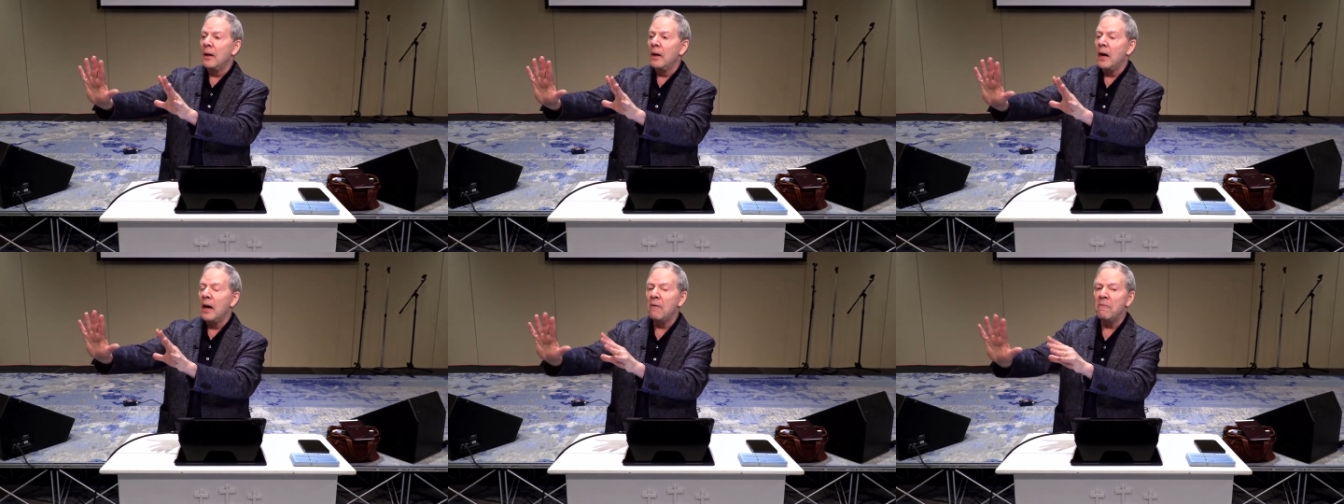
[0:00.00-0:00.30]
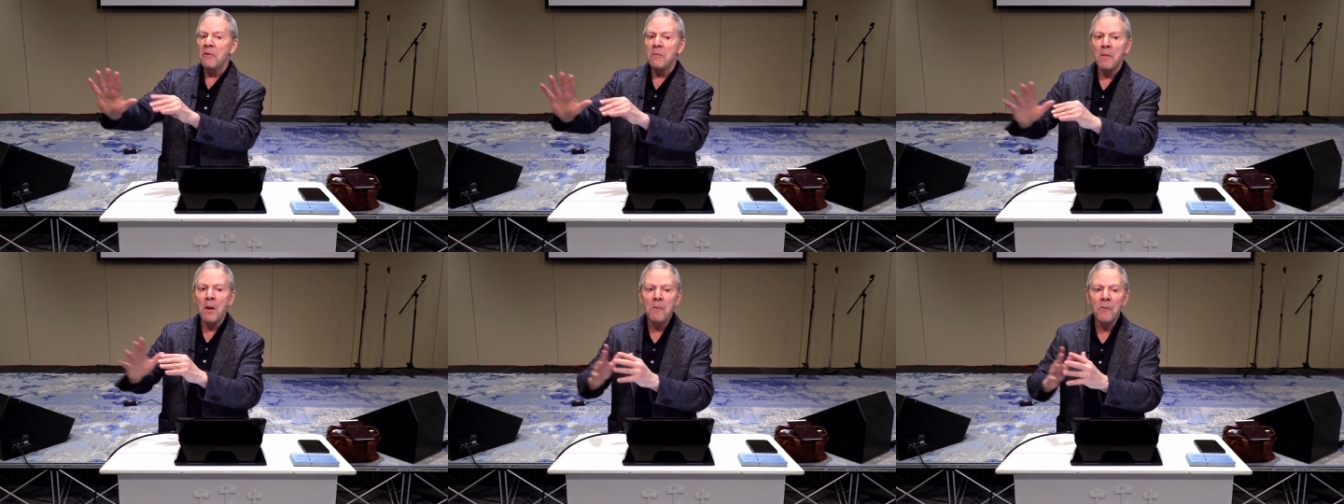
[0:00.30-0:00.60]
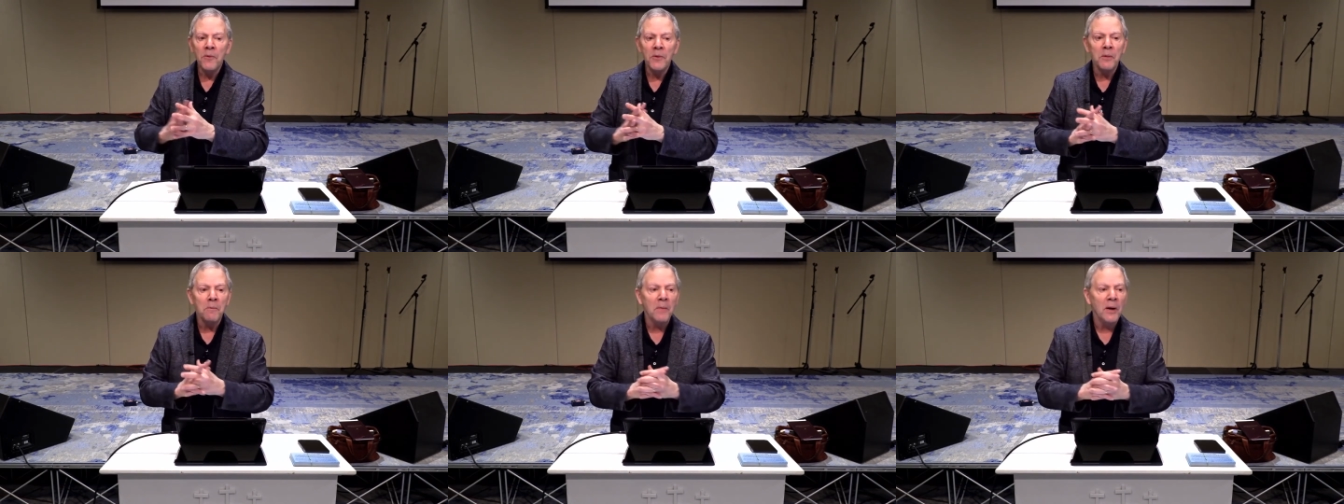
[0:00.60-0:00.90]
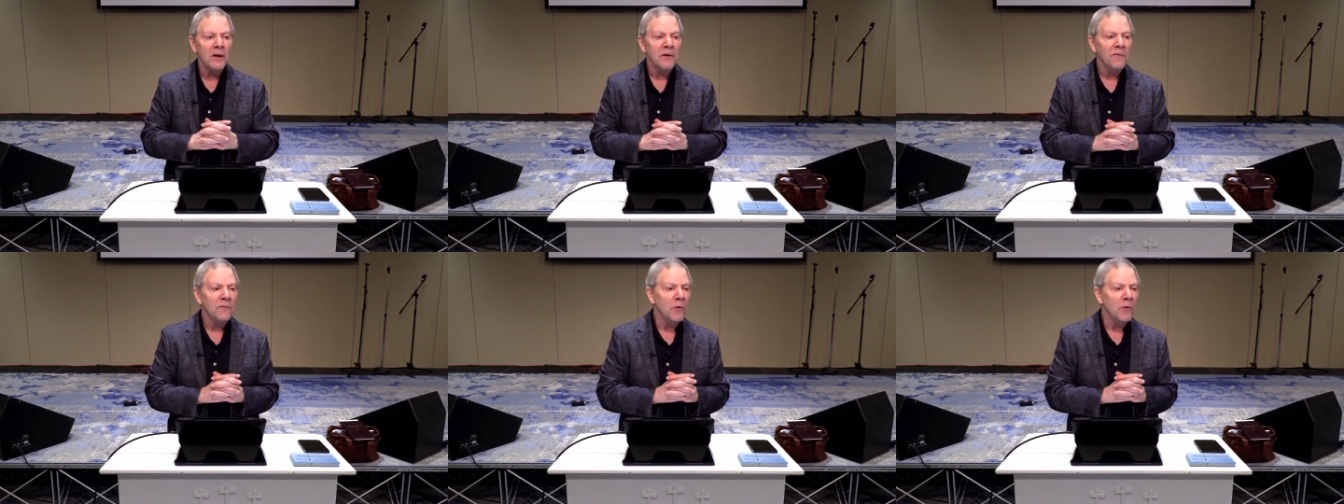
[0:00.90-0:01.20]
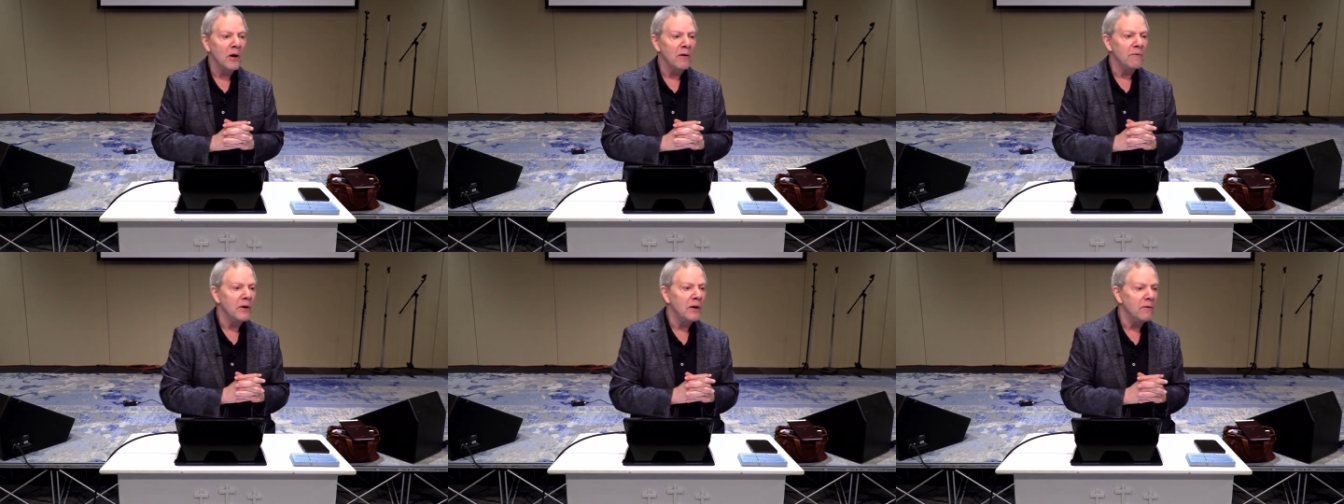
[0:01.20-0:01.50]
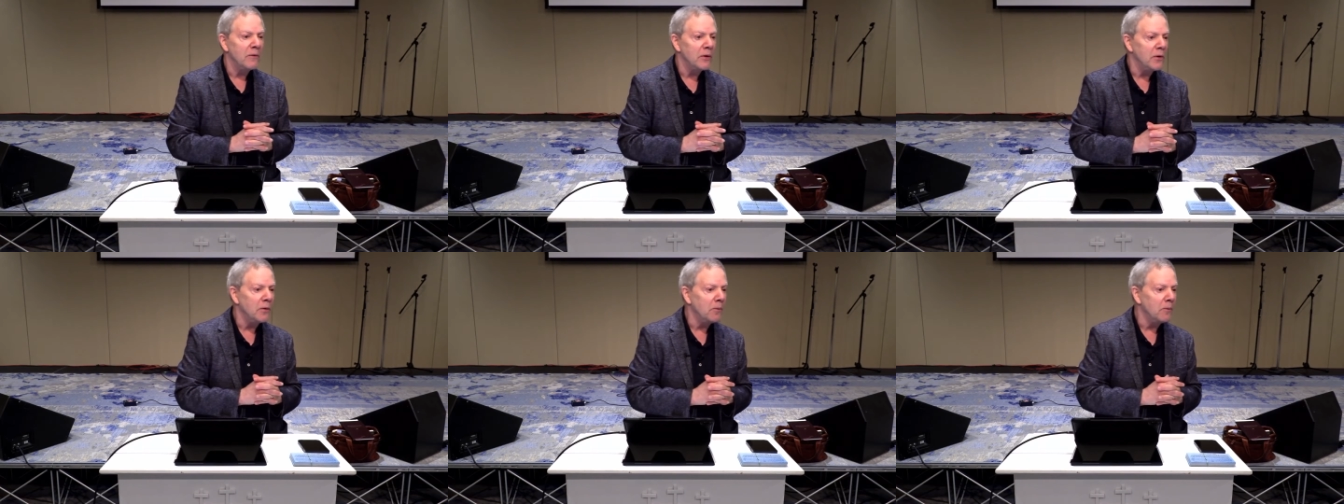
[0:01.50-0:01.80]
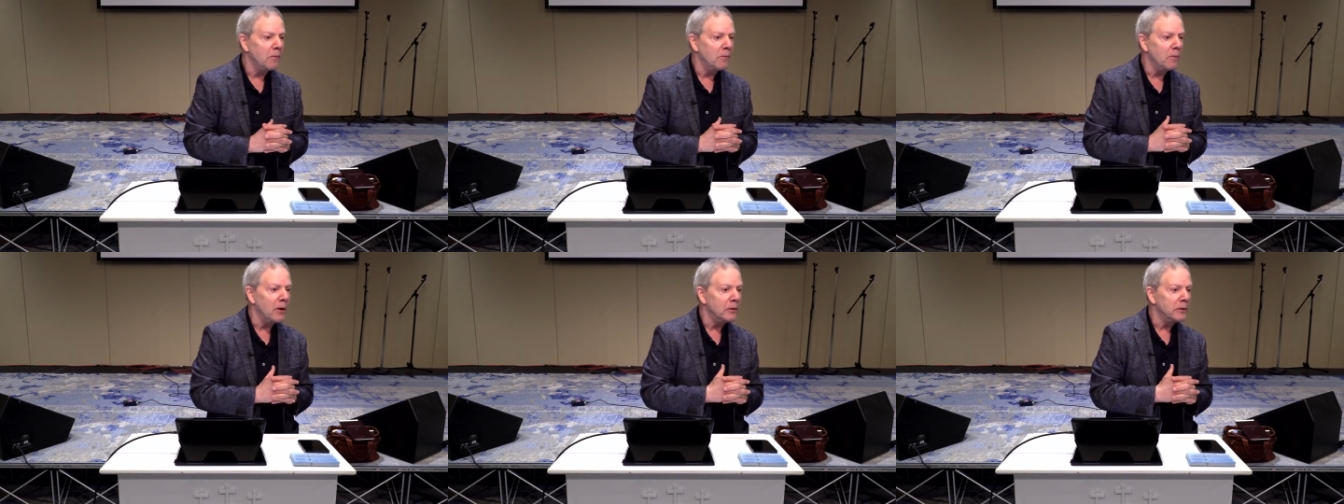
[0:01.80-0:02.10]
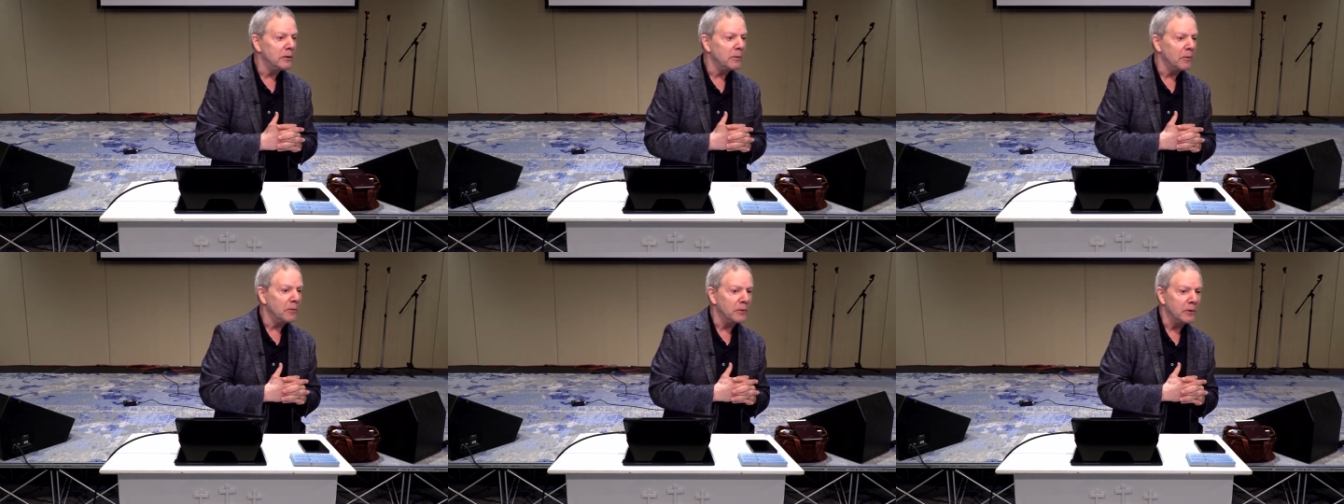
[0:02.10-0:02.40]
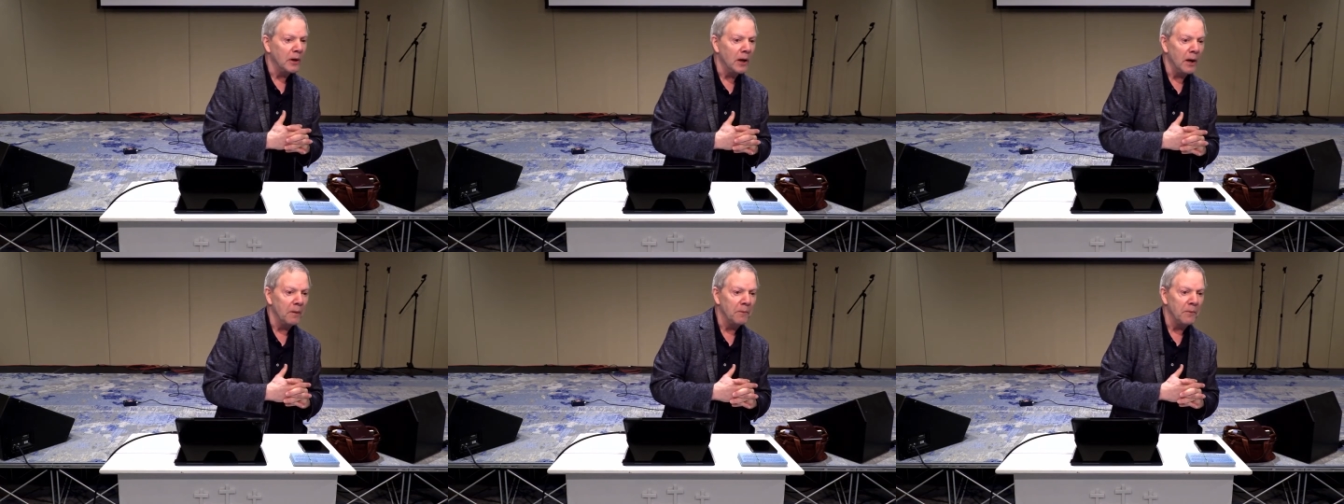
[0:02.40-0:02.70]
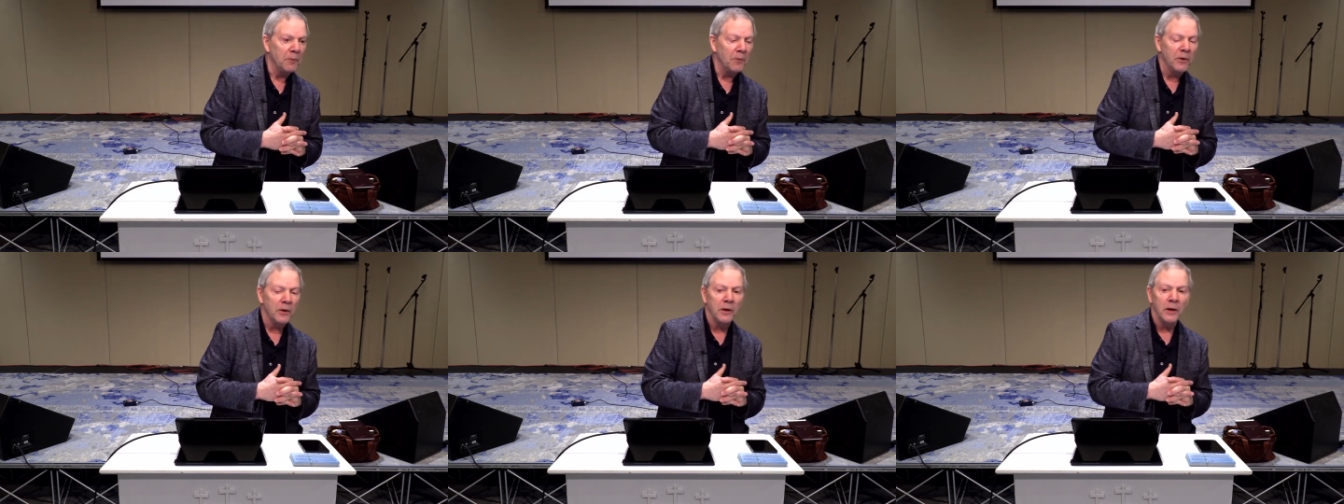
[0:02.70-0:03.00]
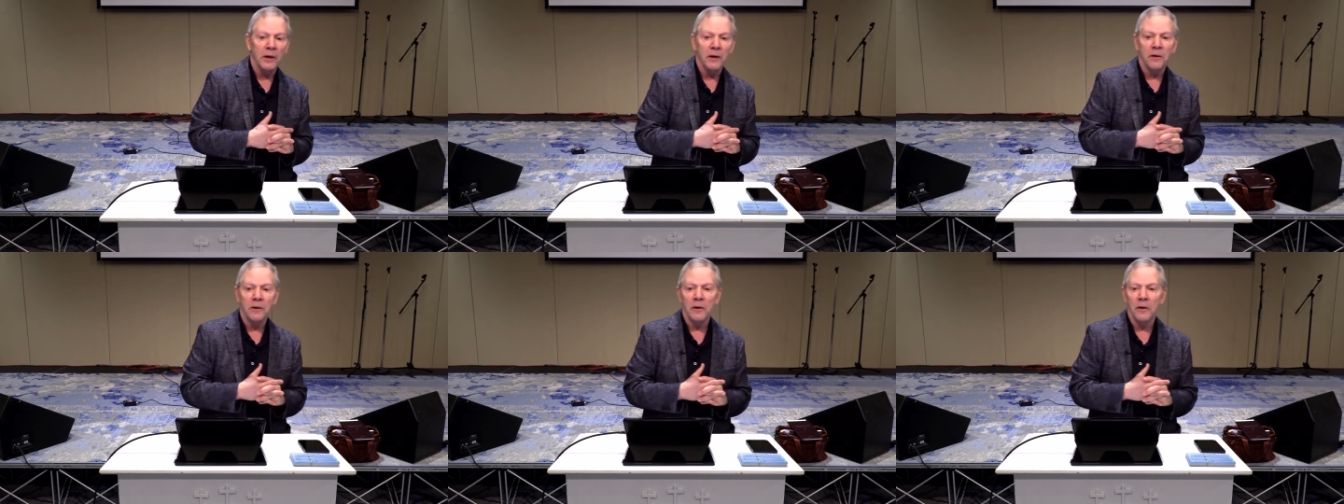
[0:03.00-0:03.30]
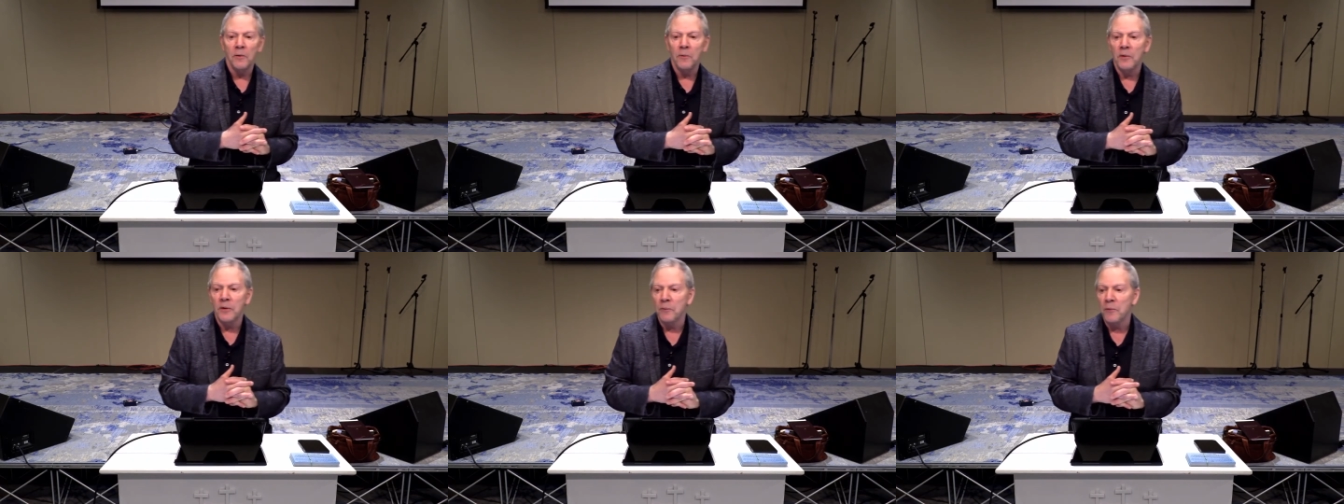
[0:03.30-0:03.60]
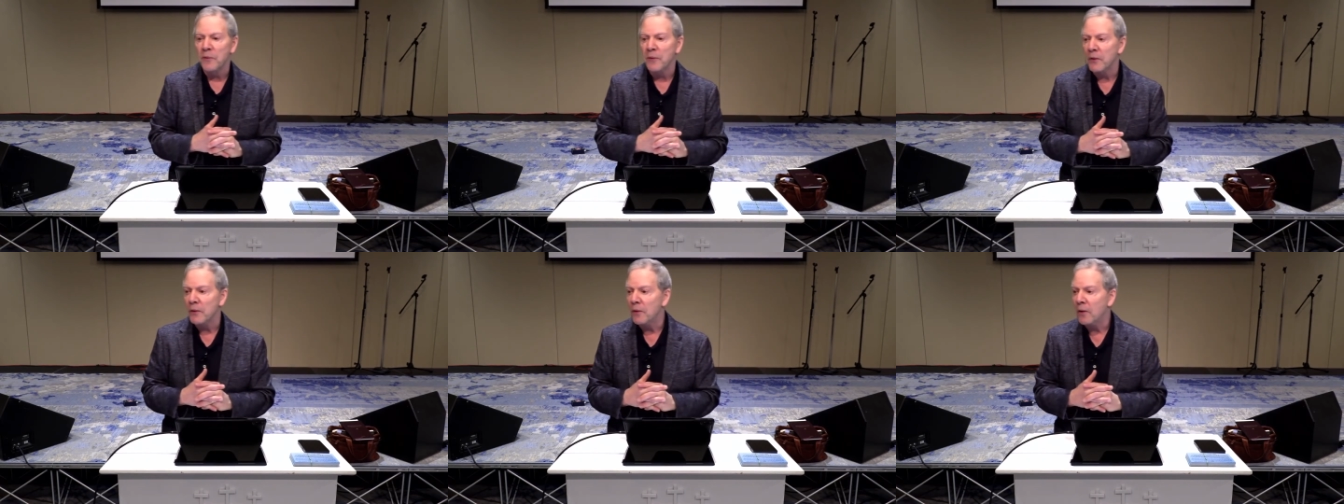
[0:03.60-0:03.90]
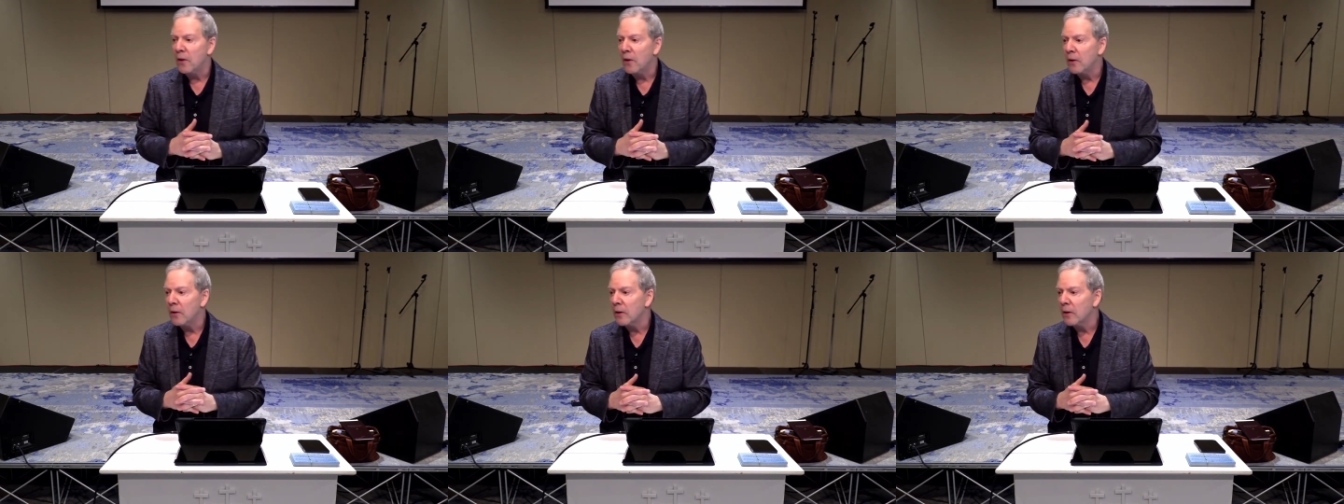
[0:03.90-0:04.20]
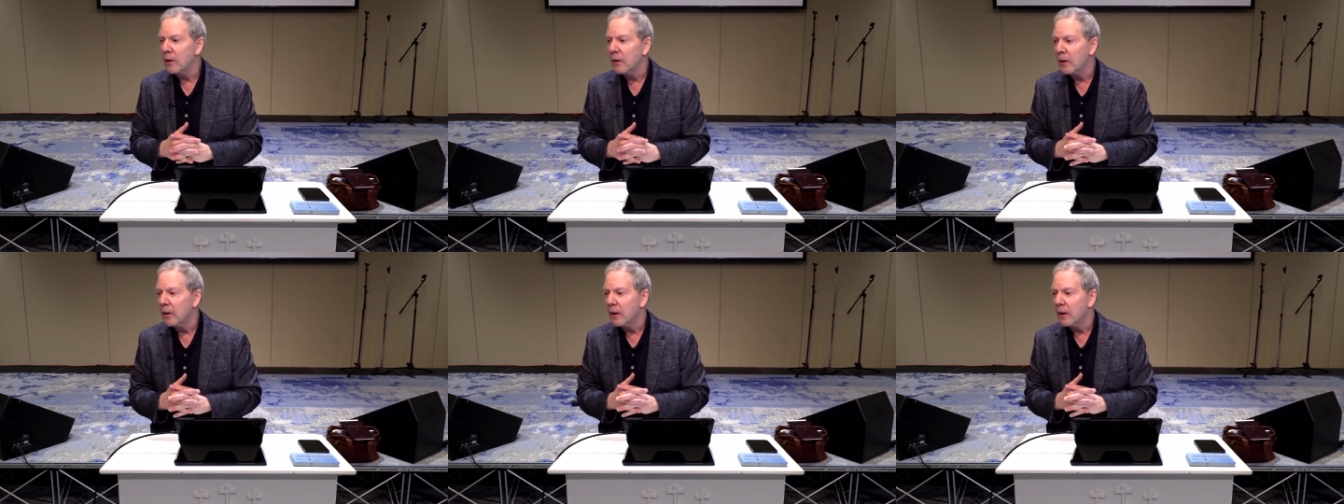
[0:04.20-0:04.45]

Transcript: And remember the metaphor I've given you multiple times with C.S. Lewis with the dog